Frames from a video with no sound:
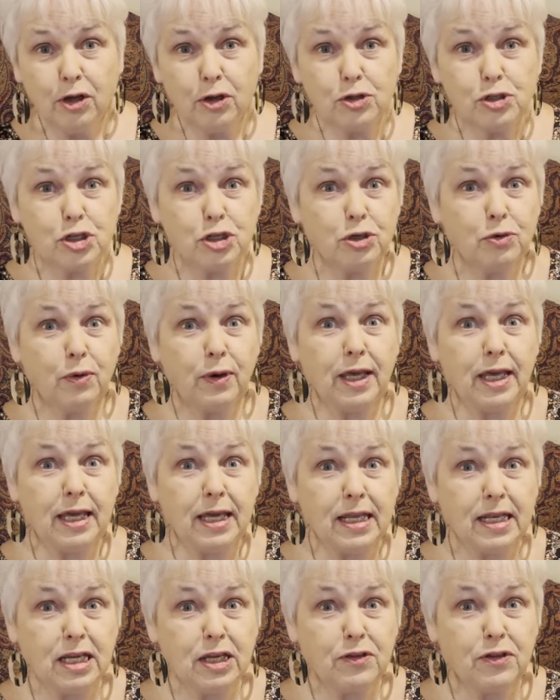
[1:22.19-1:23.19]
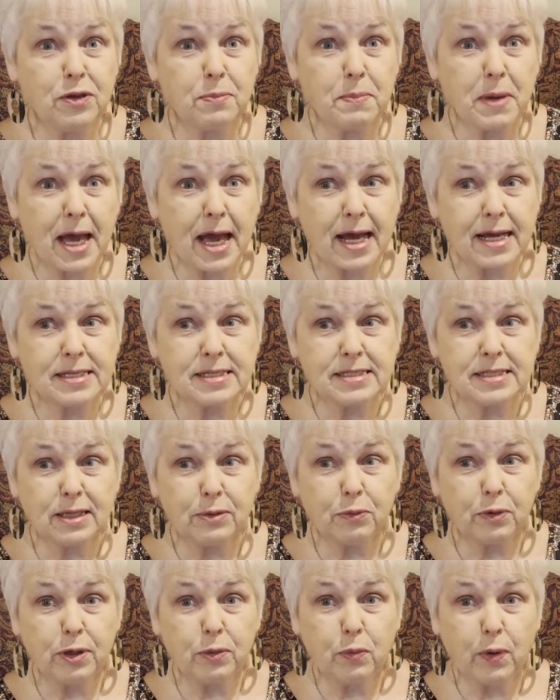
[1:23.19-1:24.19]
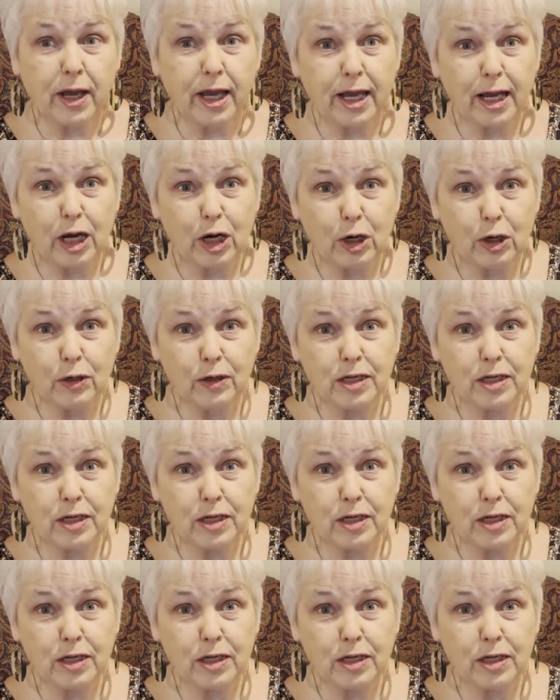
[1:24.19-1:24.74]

to any of the masks that we wear,